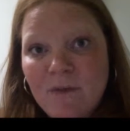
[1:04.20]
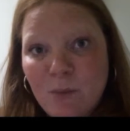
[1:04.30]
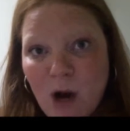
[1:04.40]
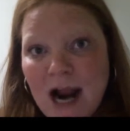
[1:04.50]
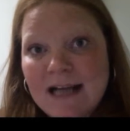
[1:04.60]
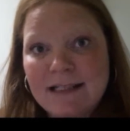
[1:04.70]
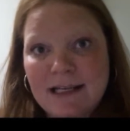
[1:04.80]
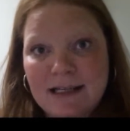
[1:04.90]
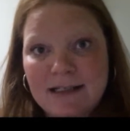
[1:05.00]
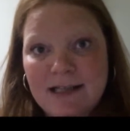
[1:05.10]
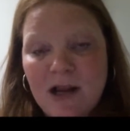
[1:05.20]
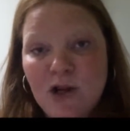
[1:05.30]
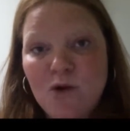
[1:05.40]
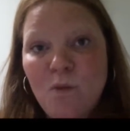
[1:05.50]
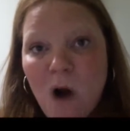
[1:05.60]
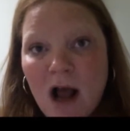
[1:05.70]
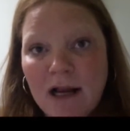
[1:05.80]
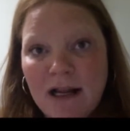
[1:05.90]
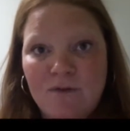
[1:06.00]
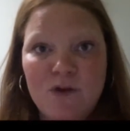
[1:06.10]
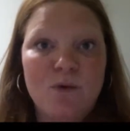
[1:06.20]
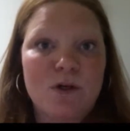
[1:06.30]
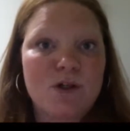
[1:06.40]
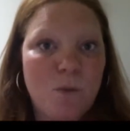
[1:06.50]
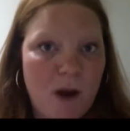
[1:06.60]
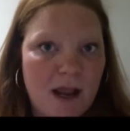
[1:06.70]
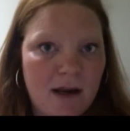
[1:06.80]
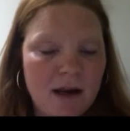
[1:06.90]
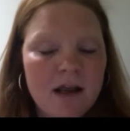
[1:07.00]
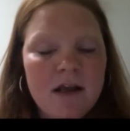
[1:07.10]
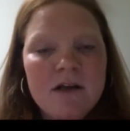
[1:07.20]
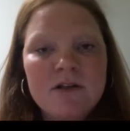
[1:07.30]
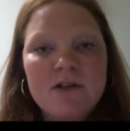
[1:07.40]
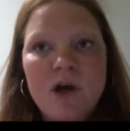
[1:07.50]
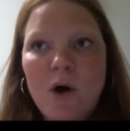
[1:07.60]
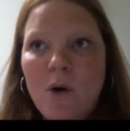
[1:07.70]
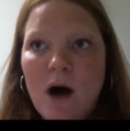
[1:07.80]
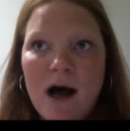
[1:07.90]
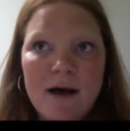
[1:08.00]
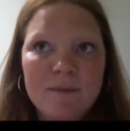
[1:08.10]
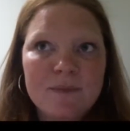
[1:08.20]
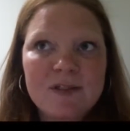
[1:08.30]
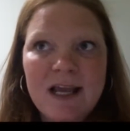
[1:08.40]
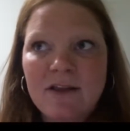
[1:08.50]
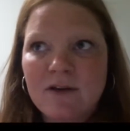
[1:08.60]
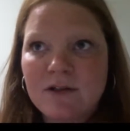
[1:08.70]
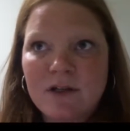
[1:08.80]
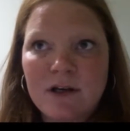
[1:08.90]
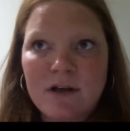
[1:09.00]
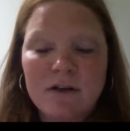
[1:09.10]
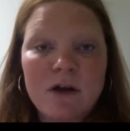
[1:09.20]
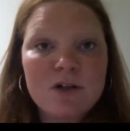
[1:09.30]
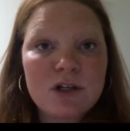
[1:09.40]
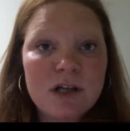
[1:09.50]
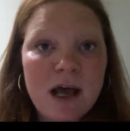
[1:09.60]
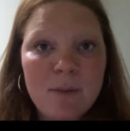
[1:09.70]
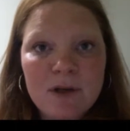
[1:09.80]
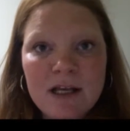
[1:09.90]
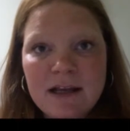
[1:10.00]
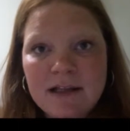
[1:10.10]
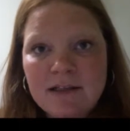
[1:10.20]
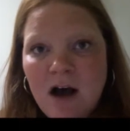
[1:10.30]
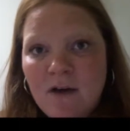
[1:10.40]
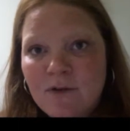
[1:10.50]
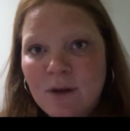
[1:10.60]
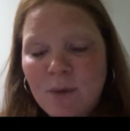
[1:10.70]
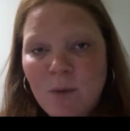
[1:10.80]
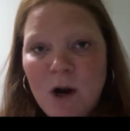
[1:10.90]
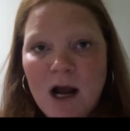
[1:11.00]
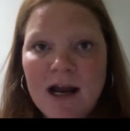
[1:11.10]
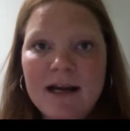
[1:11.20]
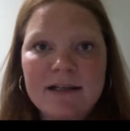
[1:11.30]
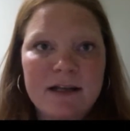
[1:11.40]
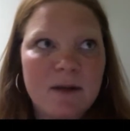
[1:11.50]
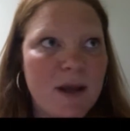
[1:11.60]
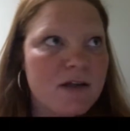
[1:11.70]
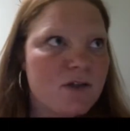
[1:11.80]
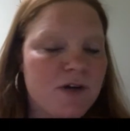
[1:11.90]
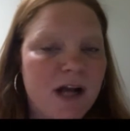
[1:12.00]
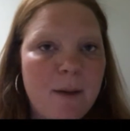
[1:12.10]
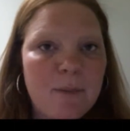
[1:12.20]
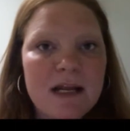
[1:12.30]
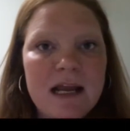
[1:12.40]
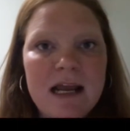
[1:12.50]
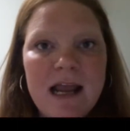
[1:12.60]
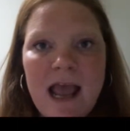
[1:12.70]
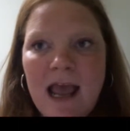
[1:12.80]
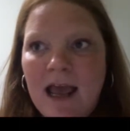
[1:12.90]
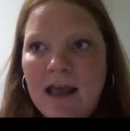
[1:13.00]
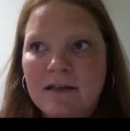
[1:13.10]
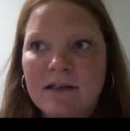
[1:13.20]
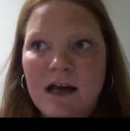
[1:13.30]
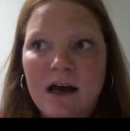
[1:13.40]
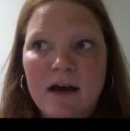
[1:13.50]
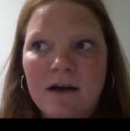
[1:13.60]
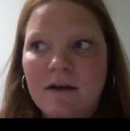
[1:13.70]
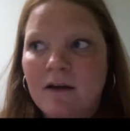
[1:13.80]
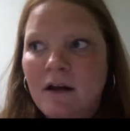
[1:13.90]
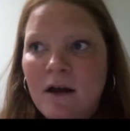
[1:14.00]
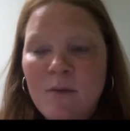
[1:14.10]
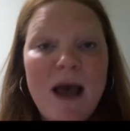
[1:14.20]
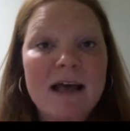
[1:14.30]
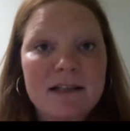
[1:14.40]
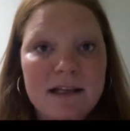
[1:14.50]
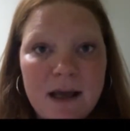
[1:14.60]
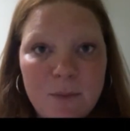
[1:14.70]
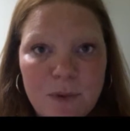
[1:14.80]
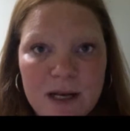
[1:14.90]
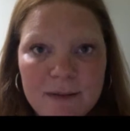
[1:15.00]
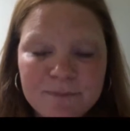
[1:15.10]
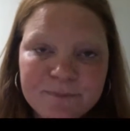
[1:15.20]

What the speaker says: prize is that you want if you were to win. So say there's a lotion company that's offered up a prize, and a pastry company, and a basket company.